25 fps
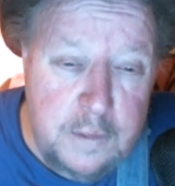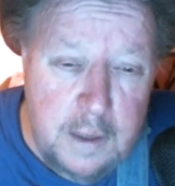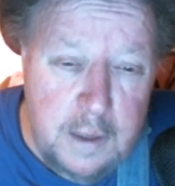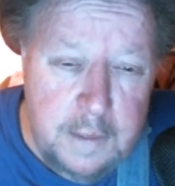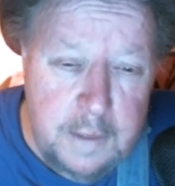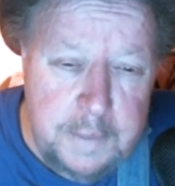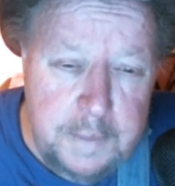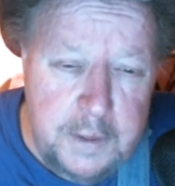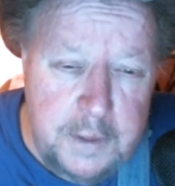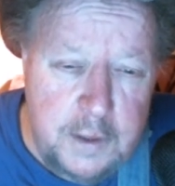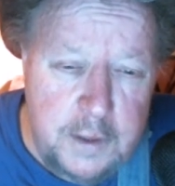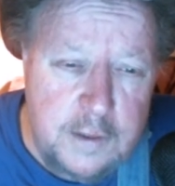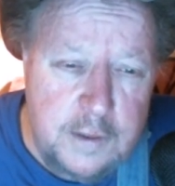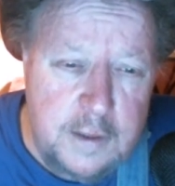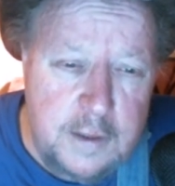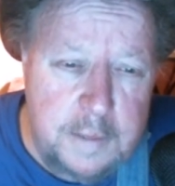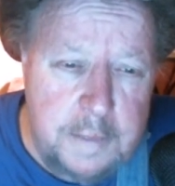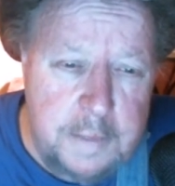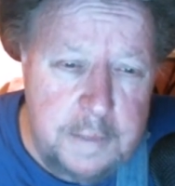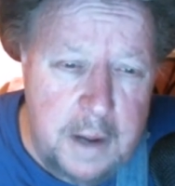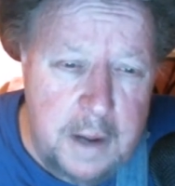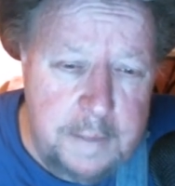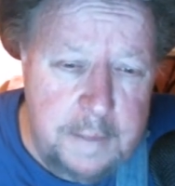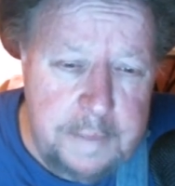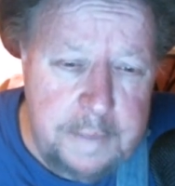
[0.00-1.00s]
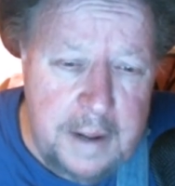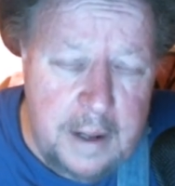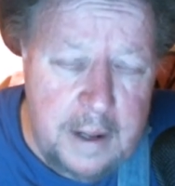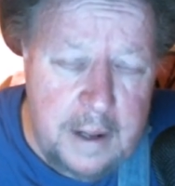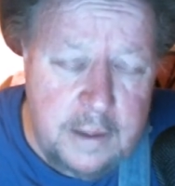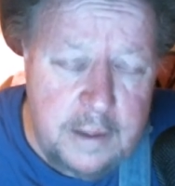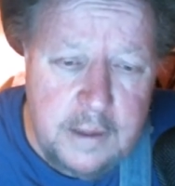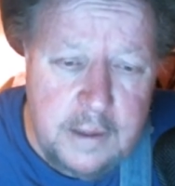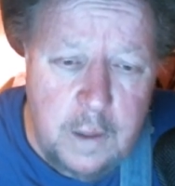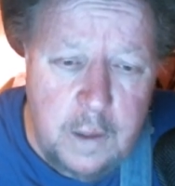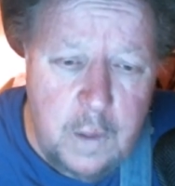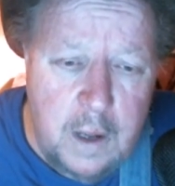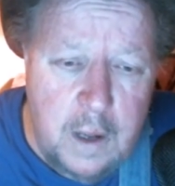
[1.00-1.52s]
abuse their mod
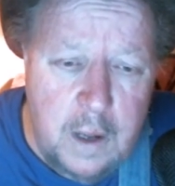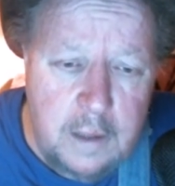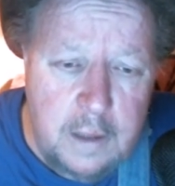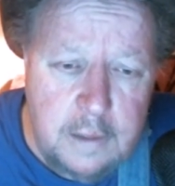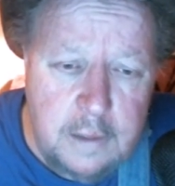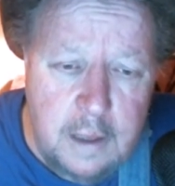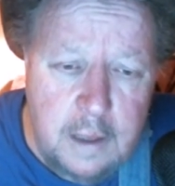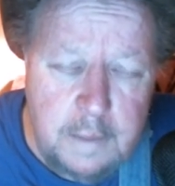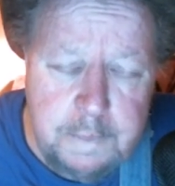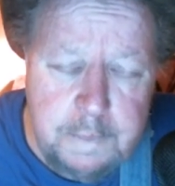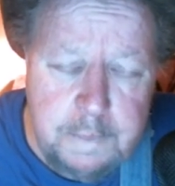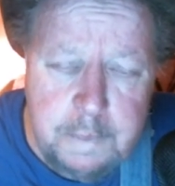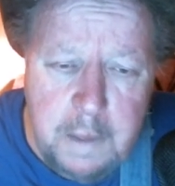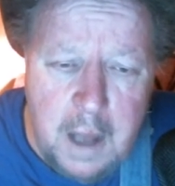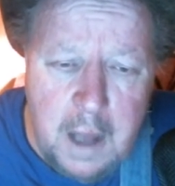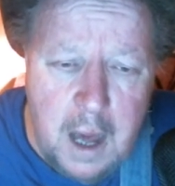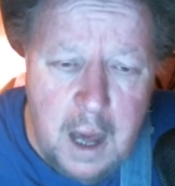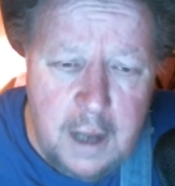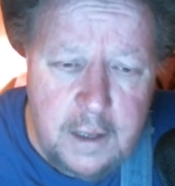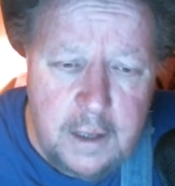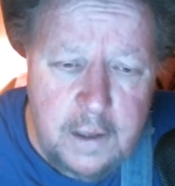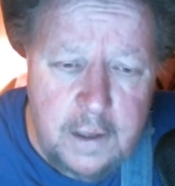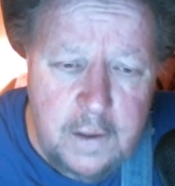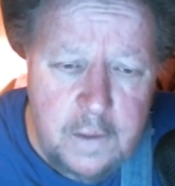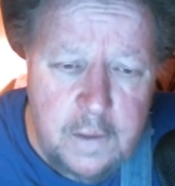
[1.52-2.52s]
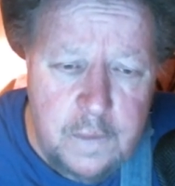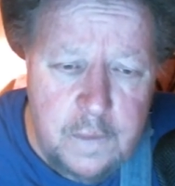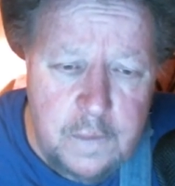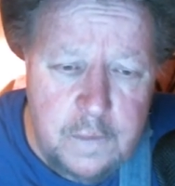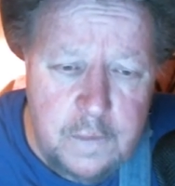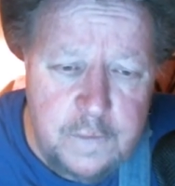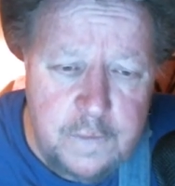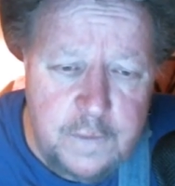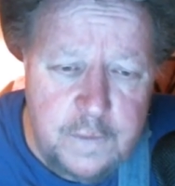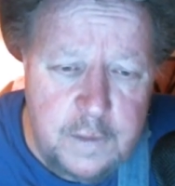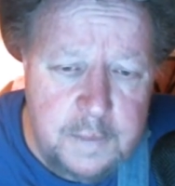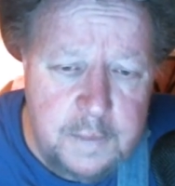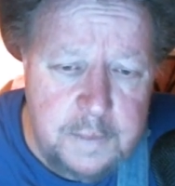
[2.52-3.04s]
powers. Oh, I'll block you
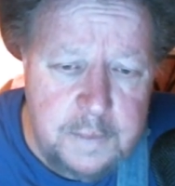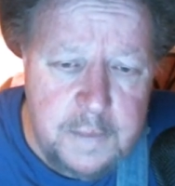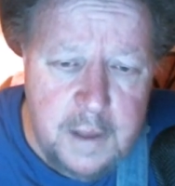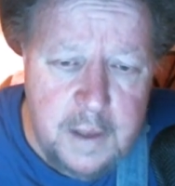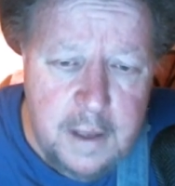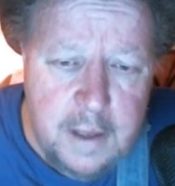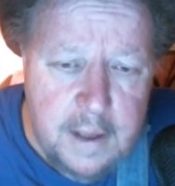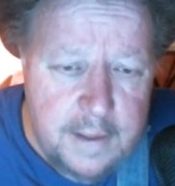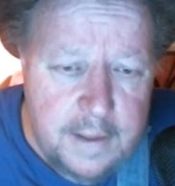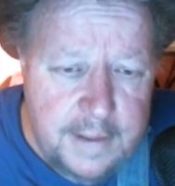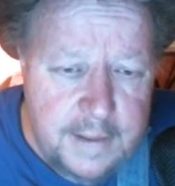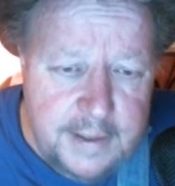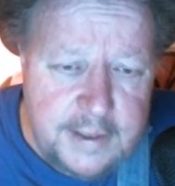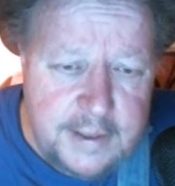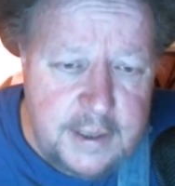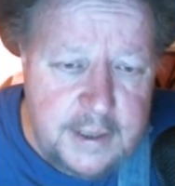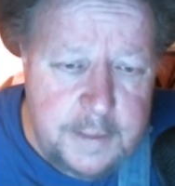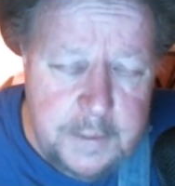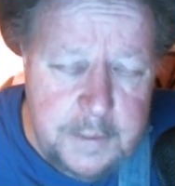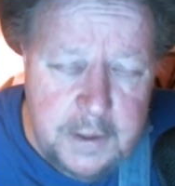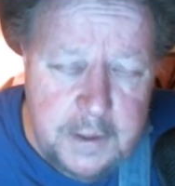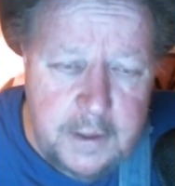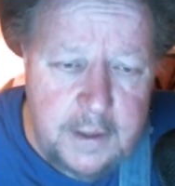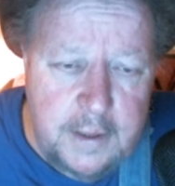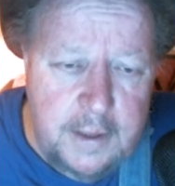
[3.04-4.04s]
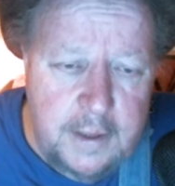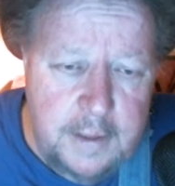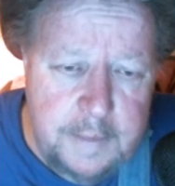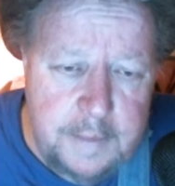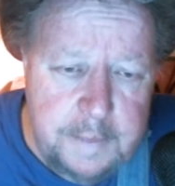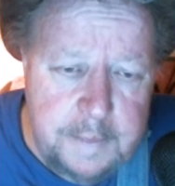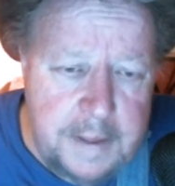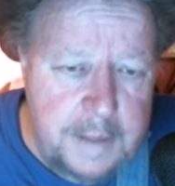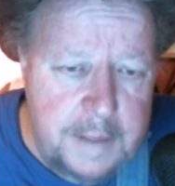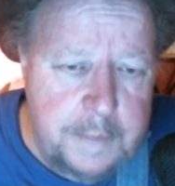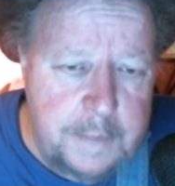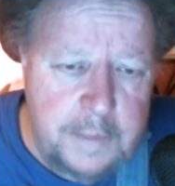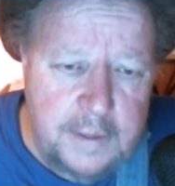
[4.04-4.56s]
from this community.
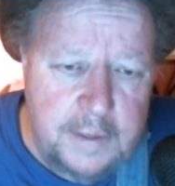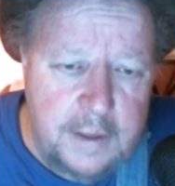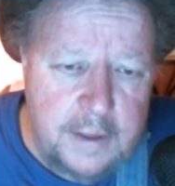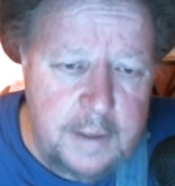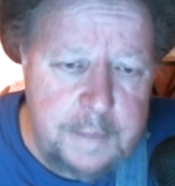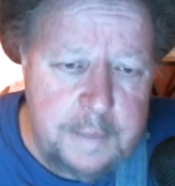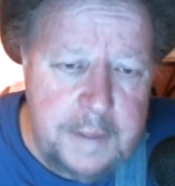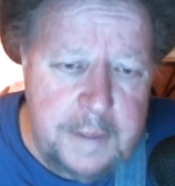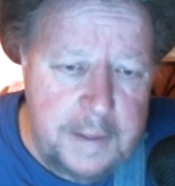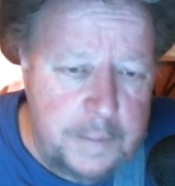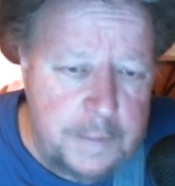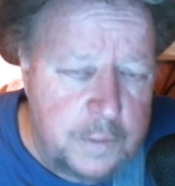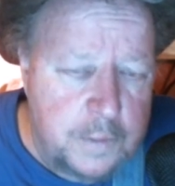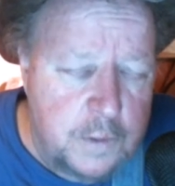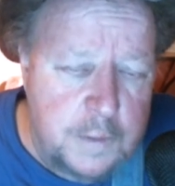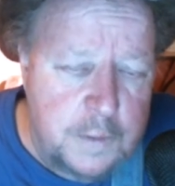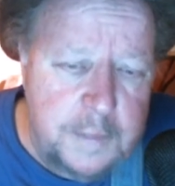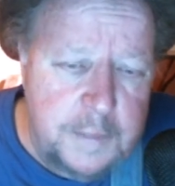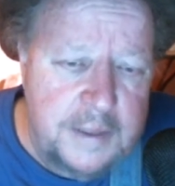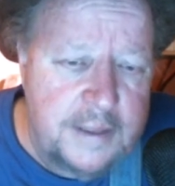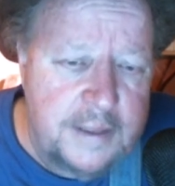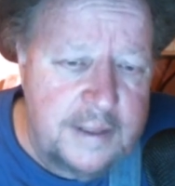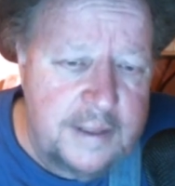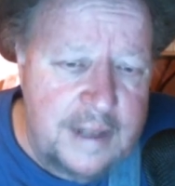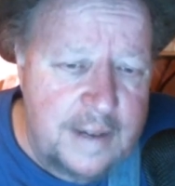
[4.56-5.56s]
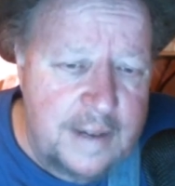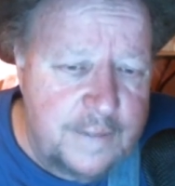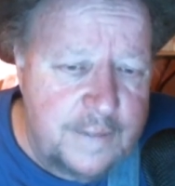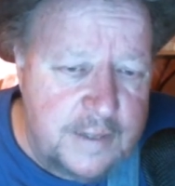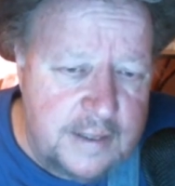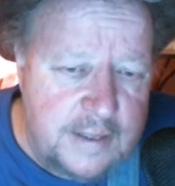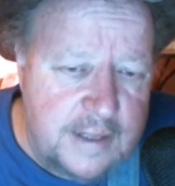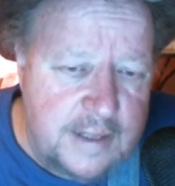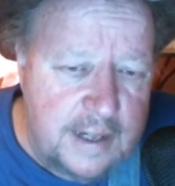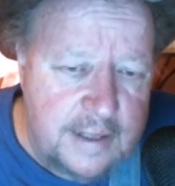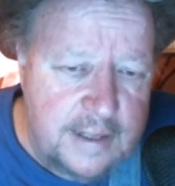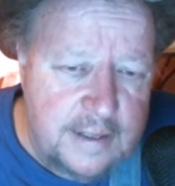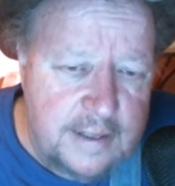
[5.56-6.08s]
People, there are people who'd be
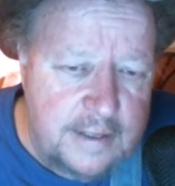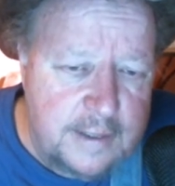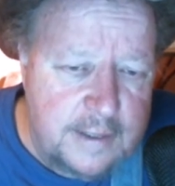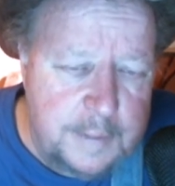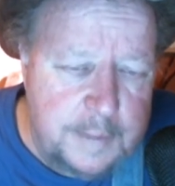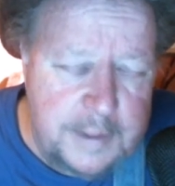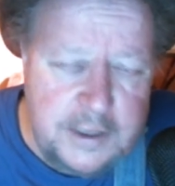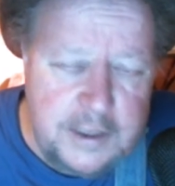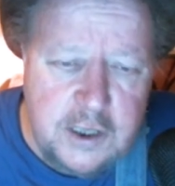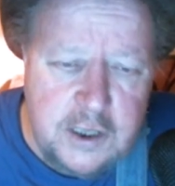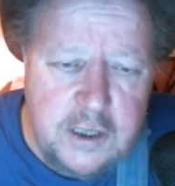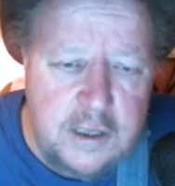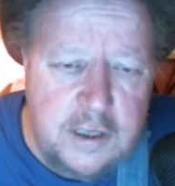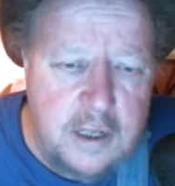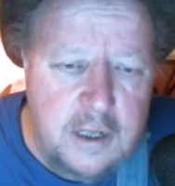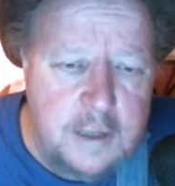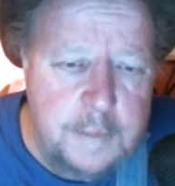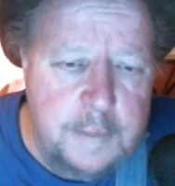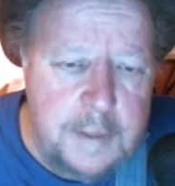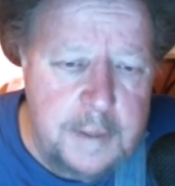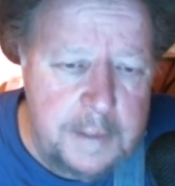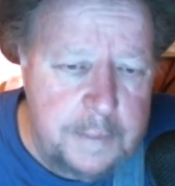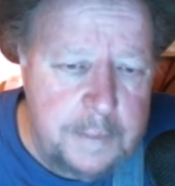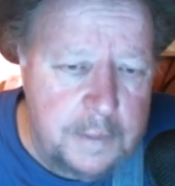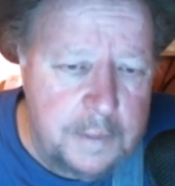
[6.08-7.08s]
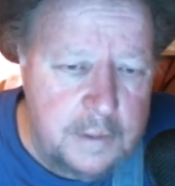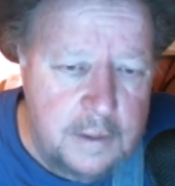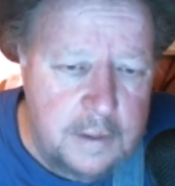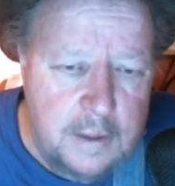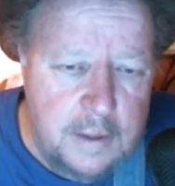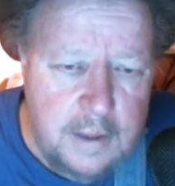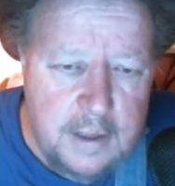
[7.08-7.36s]
devastated, especially young people.